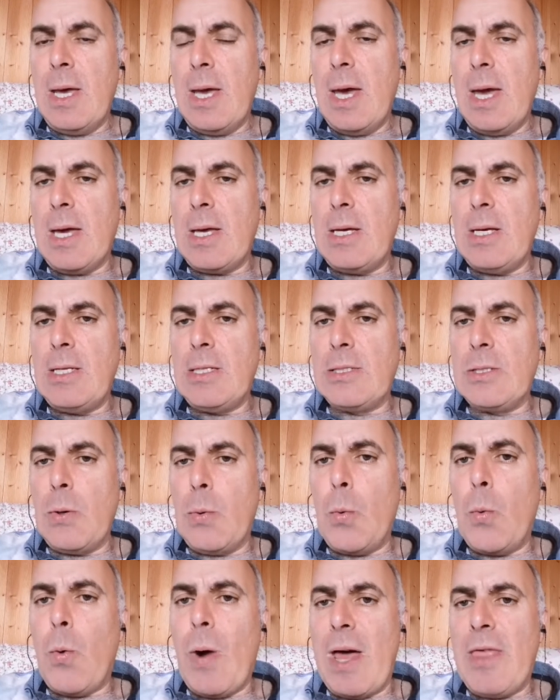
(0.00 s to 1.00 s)
is
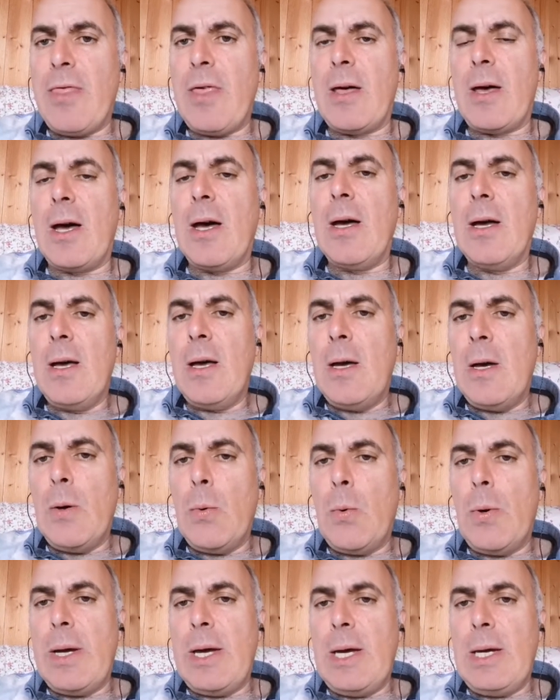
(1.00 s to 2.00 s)
whether
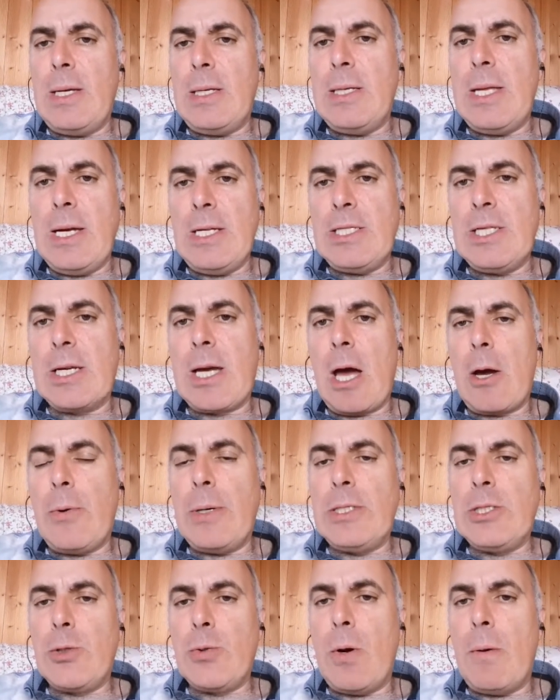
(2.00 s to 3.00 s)
we need to go
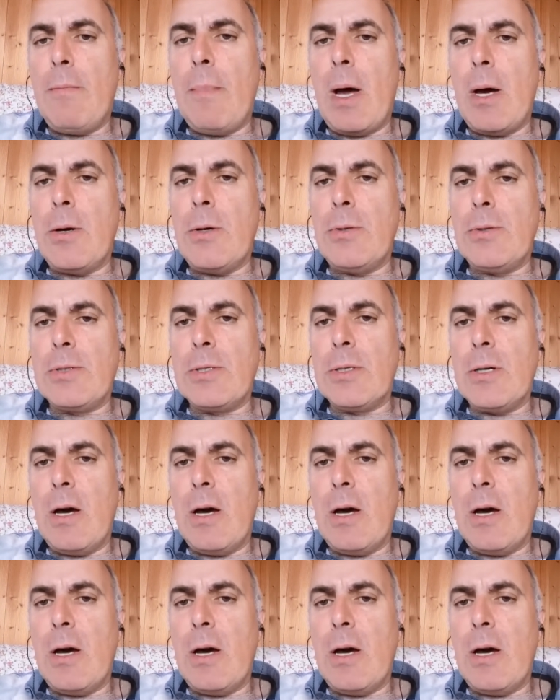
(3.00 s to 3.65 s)
into a mode